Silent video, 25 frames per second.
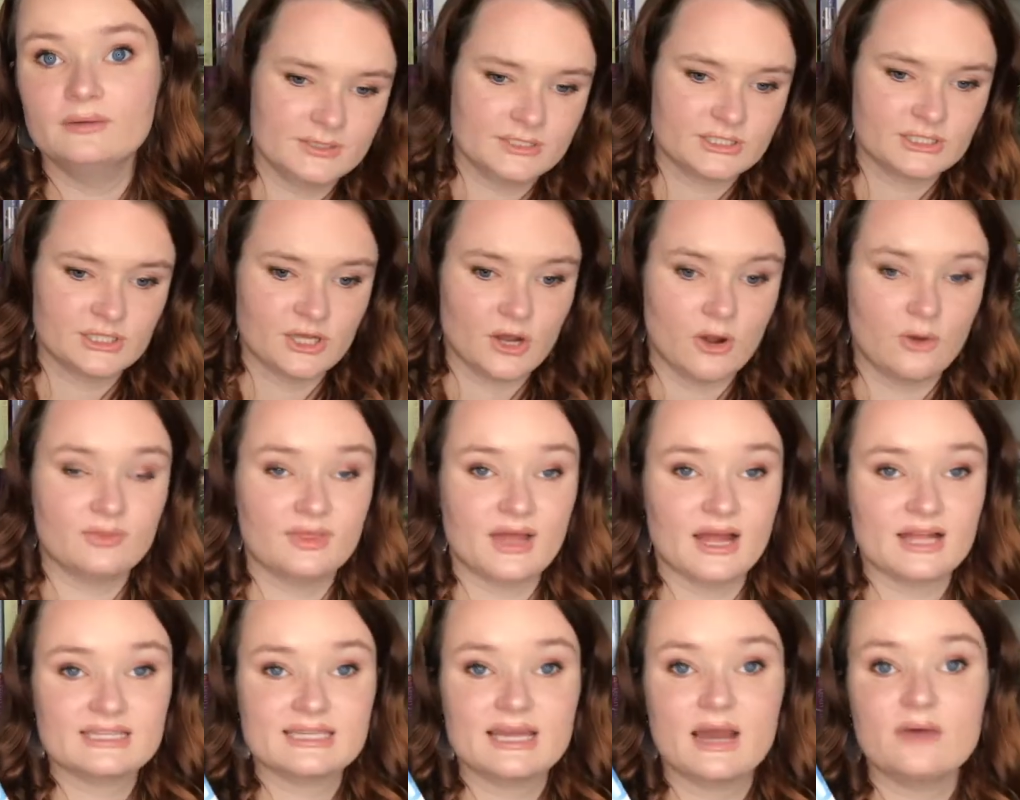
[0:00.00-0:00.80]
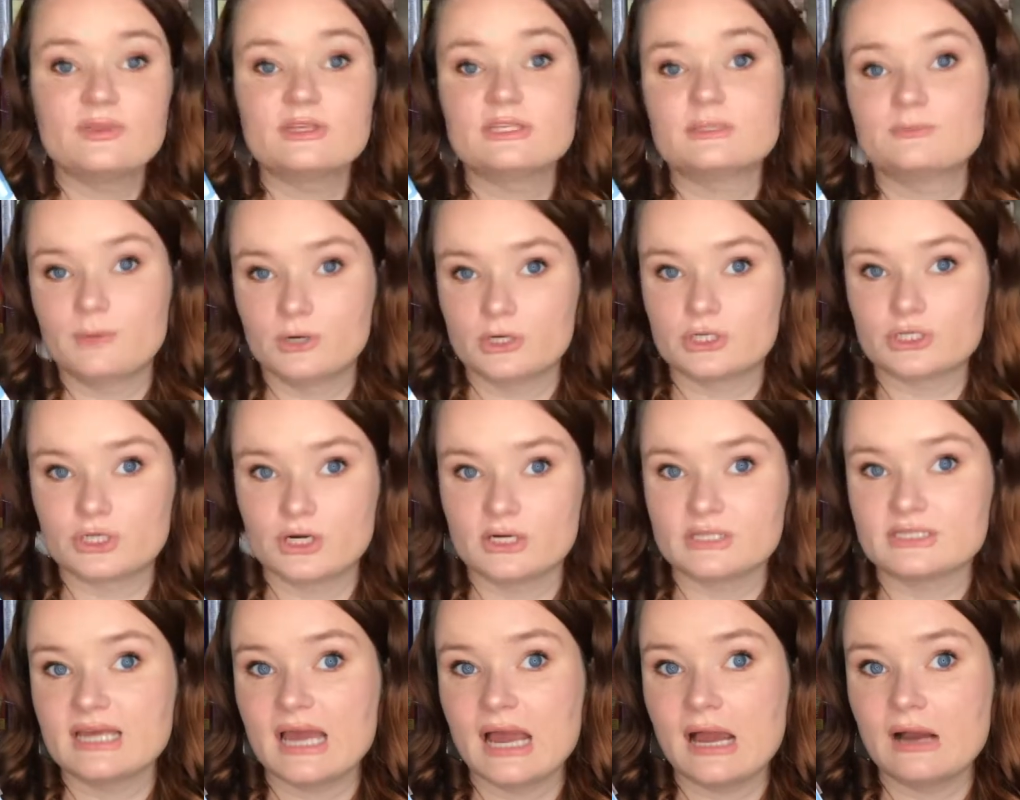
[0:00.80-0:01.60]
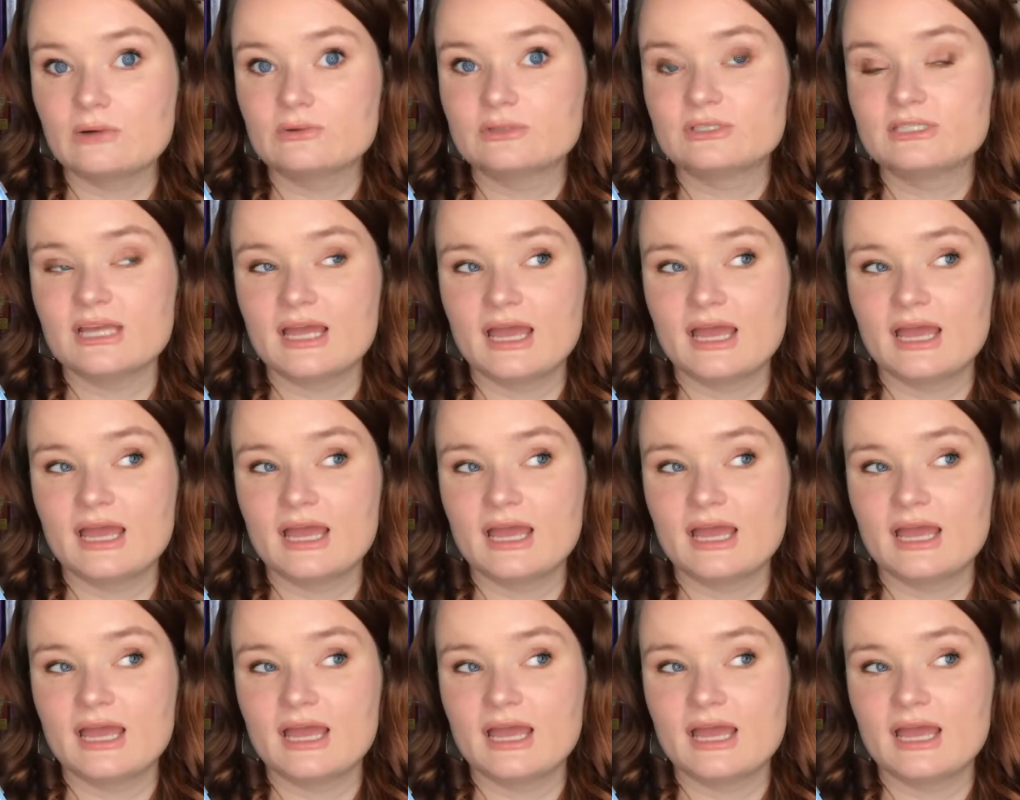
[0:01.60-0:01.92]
So that's how this book starts out.